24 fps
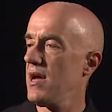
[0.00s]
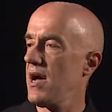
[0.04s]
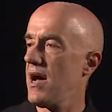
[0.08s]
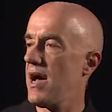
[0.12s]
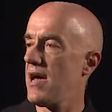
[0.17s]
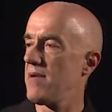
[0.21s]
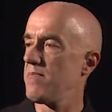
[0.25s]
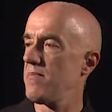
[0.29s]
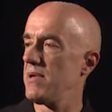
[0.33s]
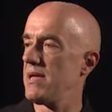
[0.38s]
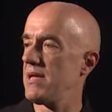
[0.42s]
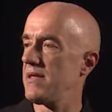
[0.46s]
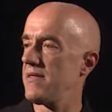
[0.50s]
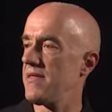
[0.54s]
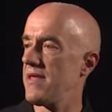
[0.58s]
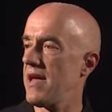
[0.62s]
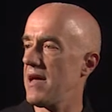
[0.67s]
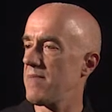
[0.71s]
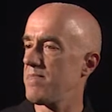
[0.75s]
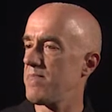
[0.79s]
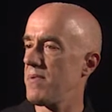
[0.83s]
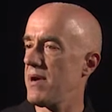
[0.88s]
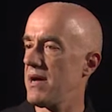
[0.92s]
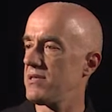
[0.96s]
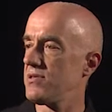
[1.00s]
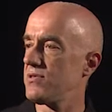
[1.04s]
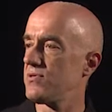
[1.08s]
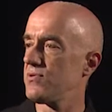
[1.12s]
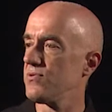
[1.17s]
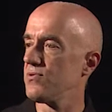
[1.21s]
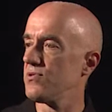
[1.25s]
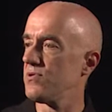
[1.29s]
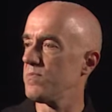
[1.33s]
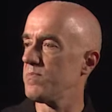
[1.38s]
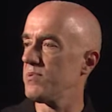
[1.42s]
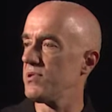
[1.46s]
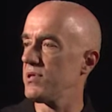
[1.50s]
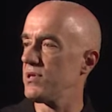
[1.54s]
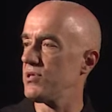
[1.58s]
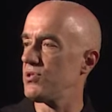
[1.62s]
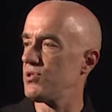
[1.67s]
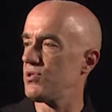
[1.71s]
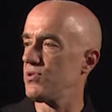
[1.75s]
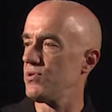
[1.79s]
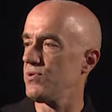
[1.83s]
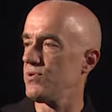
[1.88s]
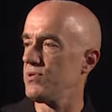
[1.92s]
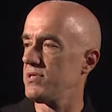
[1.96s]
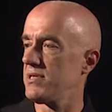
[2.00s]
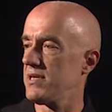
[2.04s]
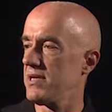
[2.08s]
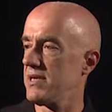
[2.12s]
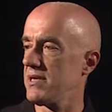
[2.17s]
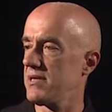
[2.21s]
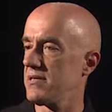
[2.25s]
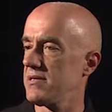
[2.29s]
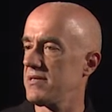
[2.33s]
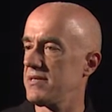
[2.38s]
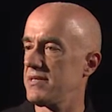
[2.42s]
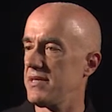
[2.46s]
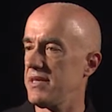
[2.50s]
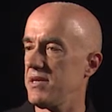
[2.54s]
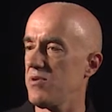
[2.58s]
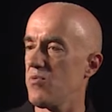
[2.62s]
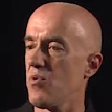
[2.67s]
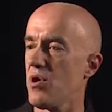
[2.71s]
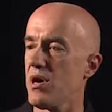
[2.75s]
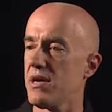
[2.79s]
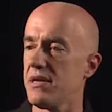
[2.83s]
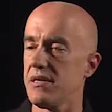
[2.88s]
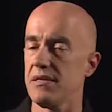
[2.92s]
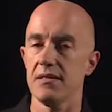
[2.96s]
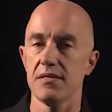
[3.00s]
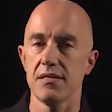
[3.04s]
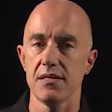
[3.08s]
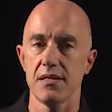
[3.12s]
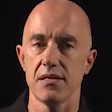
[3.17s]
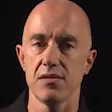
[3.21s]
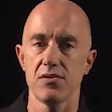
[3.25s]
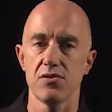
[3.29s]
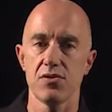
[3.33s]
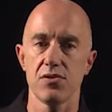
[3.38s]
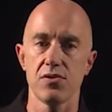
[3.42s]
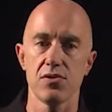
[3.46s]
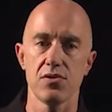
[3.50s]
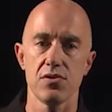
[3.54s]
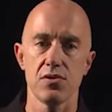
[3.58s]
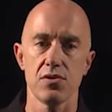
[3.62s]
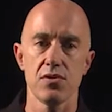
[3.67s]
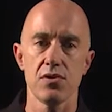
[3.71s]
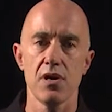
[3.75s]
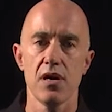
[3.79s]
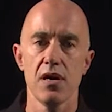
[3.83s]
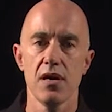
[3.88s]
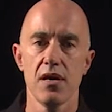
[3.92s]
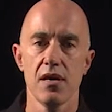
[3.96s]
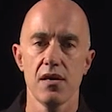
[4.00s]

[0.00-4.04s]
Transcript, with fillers: I mean that by suitably choosing C1 and C2,